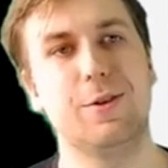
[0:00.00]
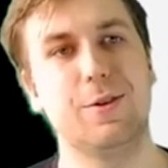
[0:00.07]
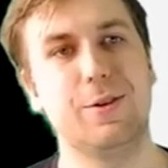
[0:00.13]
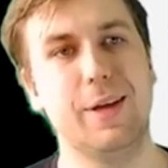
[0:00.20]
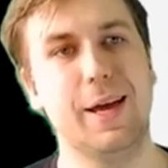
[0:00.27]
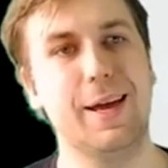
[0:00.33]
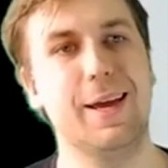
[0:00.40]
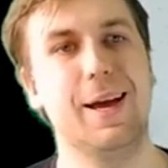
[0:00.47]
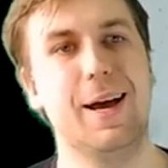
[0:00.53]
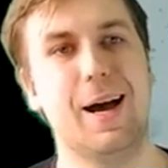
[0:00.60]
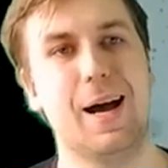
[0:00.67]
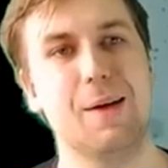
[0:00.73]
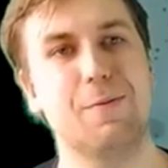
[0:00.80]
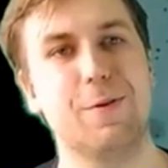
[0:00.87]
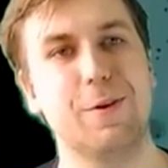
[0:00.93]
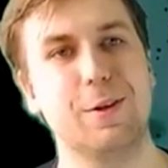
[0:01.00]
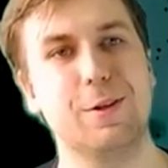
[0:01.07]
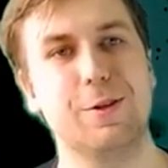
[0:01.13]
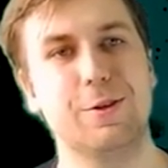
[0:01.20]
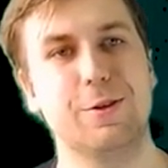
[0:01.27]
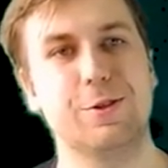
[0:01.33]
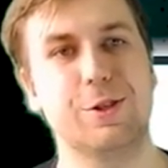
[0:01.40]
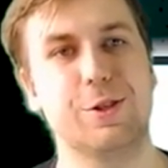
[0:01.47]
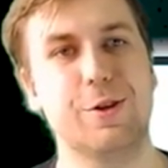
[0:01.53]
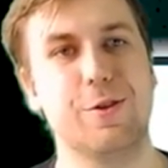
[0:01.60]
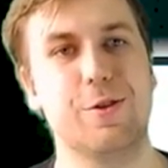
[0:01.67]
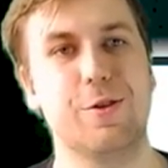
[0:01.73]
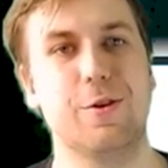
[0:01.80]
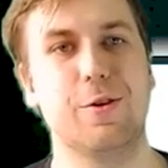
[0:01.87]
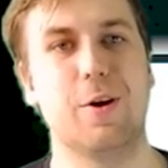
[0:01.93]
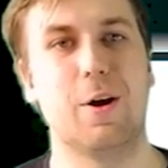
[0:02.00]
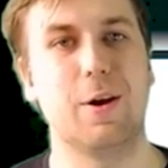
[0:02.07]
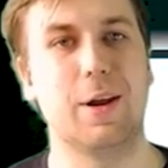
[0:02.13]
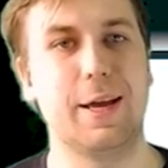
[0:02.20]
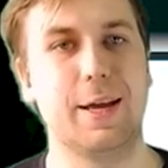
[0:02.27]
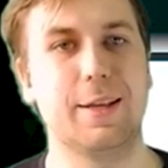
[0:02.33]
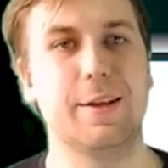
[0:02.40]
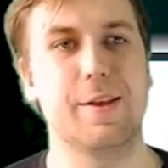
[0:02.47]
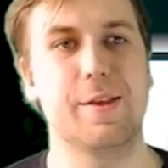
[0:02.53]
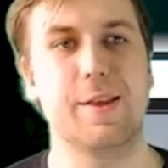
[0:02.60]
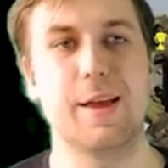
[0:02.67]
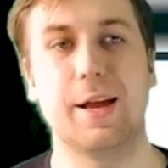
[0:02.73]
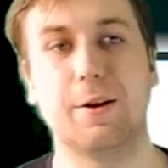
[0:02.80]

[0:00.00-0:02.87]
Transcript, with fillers: Today, I'm thrilled to introduce you our latest